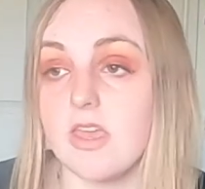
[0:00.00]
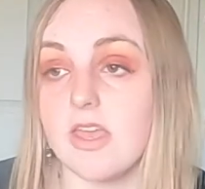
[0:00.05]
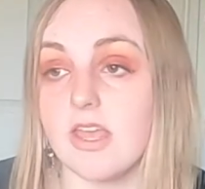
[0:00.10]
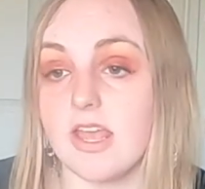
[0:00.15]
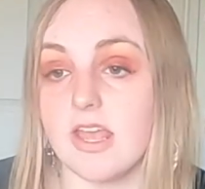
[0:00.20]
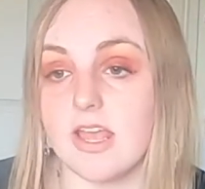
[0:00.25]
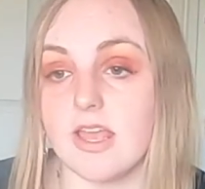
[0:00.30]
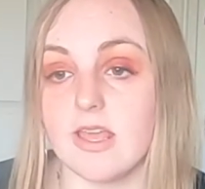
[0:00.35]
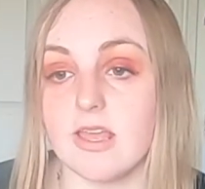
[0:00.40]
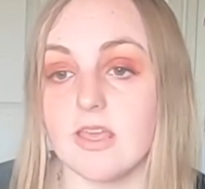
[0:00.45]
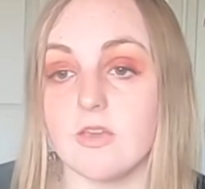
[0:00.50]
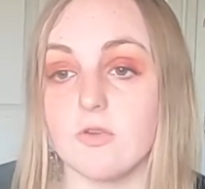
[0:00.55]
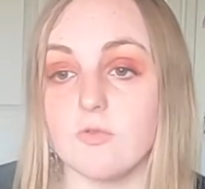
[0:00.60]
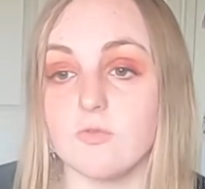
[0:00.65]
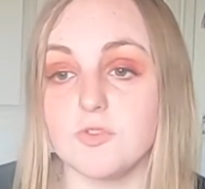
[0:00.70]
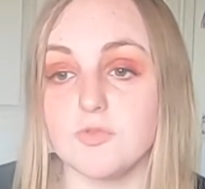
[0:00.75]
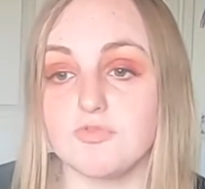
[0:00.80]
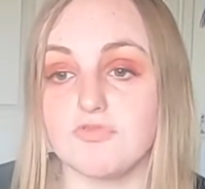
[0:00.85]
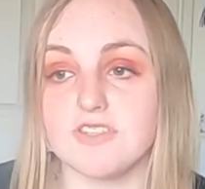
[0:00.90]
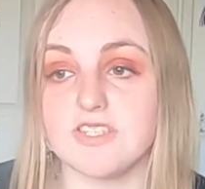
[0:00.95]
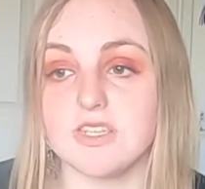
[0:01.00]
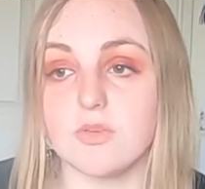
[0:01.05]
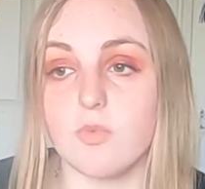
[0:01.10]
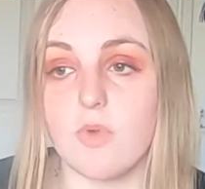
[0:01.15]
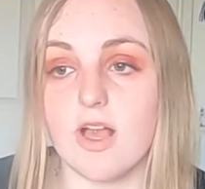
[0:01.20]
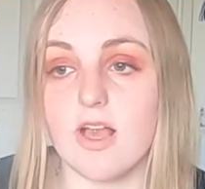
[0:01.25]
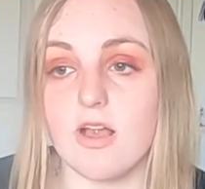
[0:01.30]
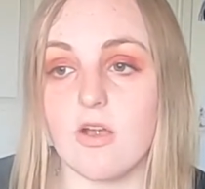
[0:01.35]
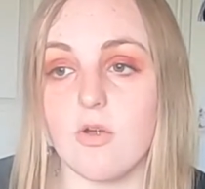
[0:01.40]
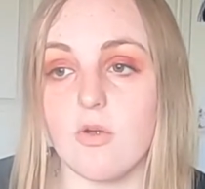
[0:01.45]
It healed pretty
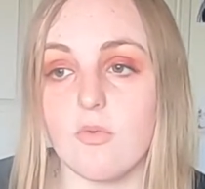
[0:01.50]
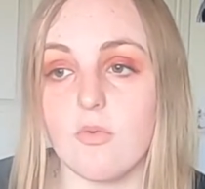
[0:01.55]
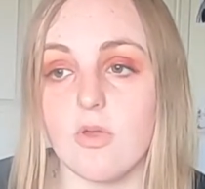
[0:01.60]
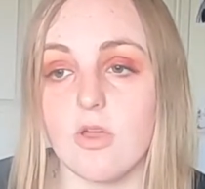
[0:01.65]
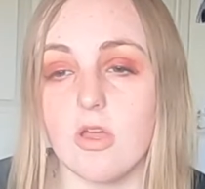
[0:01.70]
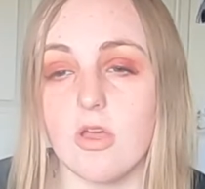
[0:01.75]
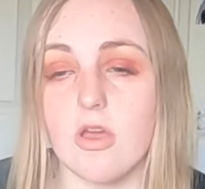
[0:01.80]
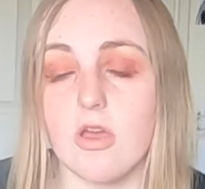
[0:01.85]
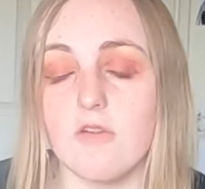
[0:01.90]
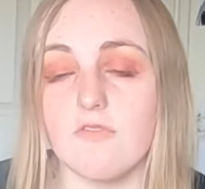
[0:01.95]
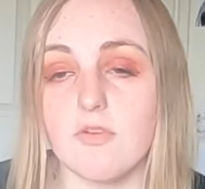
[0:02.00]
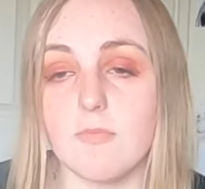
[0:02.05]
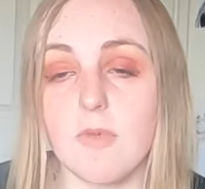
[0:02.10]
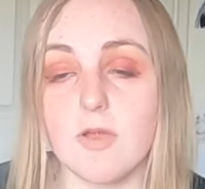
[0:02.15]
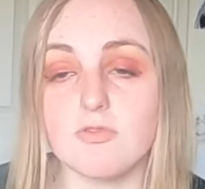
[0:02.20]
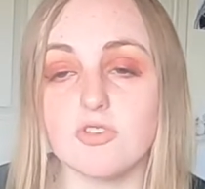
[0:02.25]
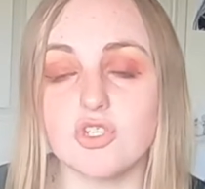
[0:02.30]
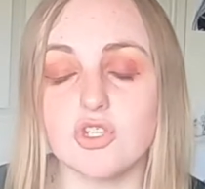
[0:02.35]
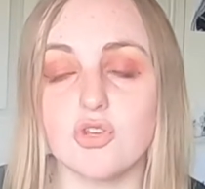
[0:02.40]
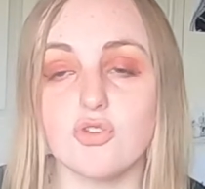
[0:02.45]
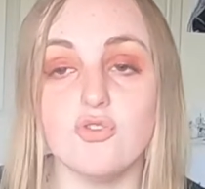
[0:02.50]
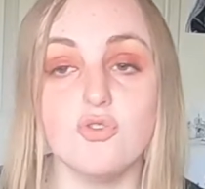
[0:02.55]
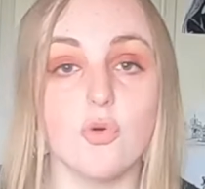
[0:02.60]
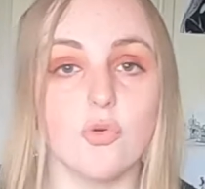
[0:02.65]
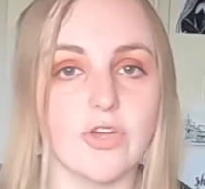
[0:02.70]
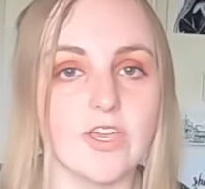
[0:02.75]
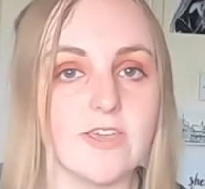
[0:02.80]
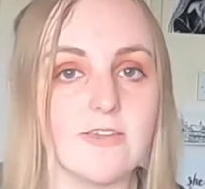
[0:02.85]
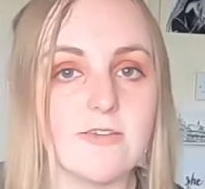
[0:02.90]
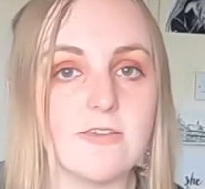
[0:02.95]
well. The most
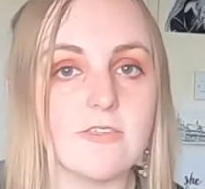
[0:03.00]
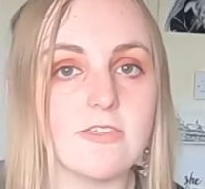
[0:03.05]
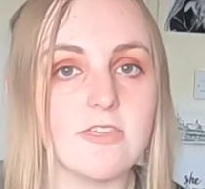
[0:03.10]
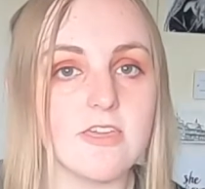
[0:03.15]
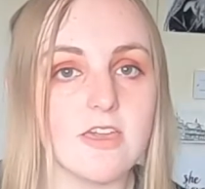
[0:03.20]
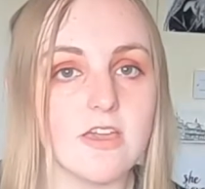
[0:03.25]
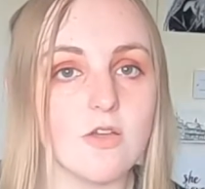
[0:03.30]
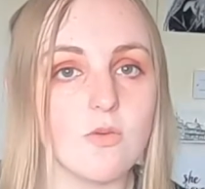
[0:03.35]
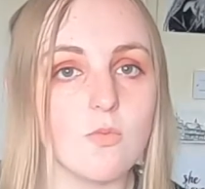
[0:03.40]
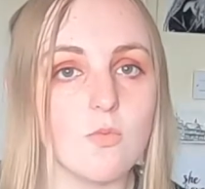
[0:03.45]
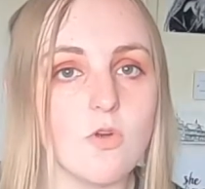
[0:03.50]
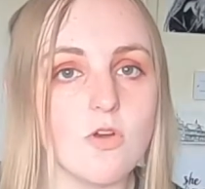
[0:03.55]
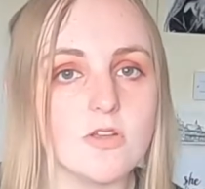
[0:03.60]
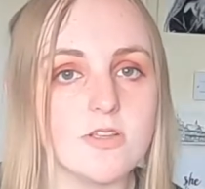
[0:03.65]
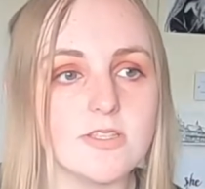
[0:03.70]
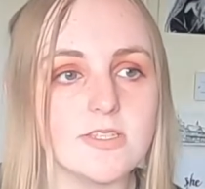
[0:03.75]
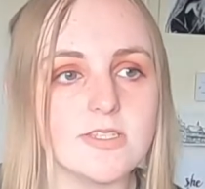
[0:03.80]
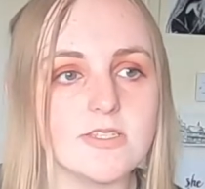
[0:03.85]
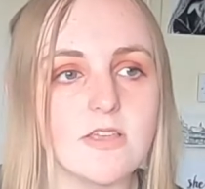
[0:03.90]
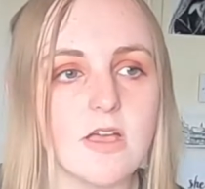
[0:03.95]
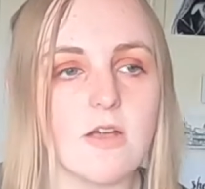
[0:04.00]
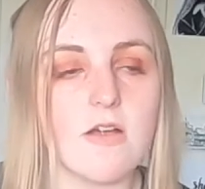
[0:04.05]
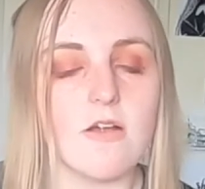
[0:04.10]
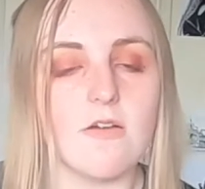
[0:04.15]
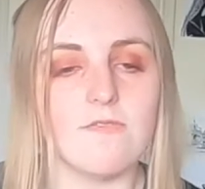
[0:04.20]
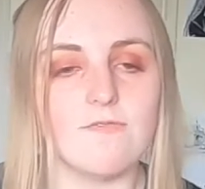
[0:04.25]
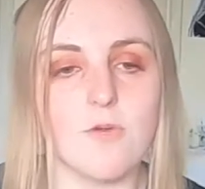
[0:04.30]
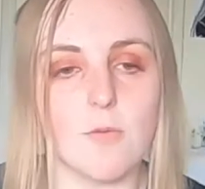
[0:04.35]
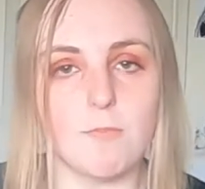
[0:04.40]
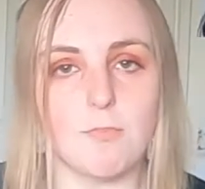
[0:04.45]
annoying thing was
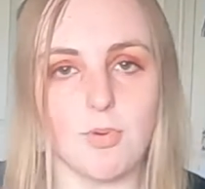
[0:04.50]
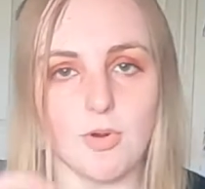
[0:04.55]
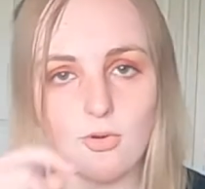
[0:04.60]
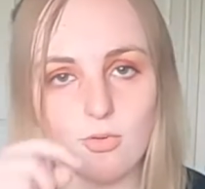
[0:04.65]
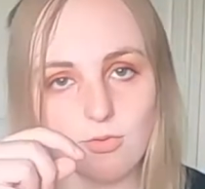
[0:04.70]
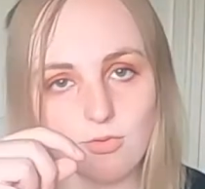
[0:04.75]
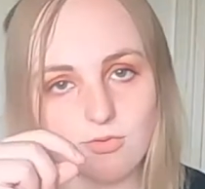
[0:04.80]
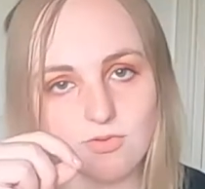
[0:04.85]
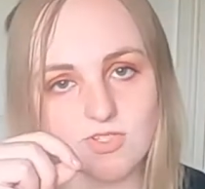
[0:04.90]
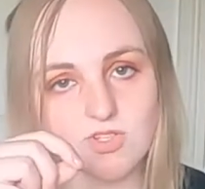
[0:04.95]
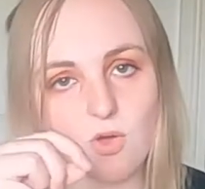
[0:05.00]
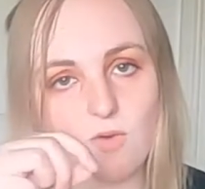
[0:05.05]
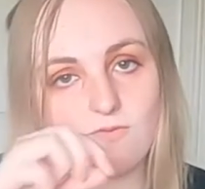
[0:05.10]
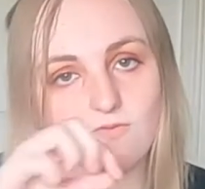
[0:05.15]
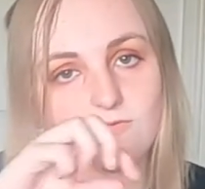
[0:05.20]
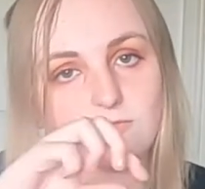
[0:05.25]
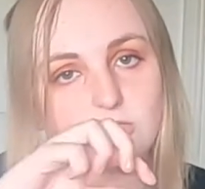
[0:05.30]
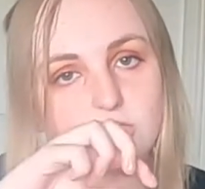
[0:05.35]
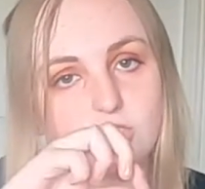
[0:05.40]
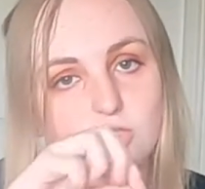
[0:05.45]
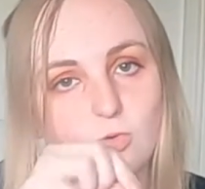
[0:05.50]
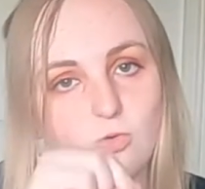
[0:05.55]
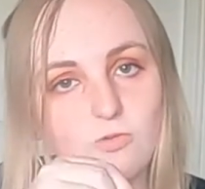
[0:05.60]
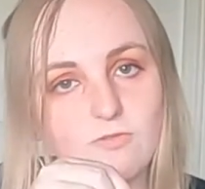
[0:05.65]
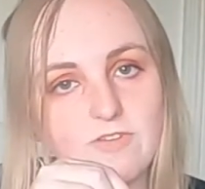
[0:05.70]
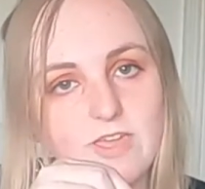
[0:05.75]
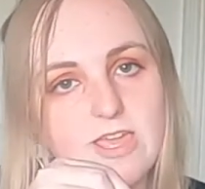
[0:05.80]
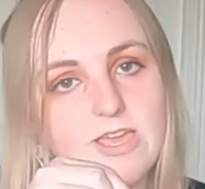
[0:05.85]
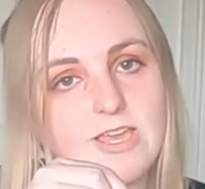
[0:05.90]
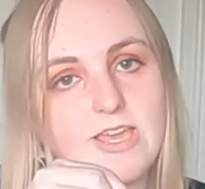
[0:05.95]
the balls on the
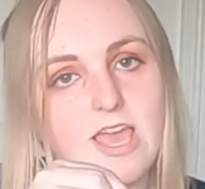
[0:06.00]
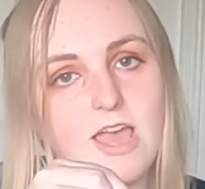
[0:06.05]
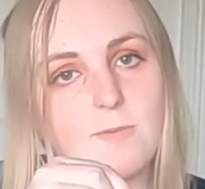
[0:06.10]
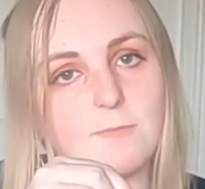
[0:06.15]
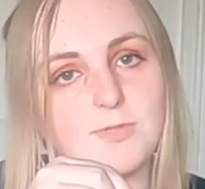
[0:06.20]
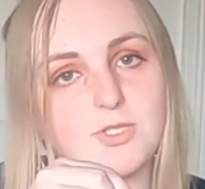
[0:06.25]
jewellery kept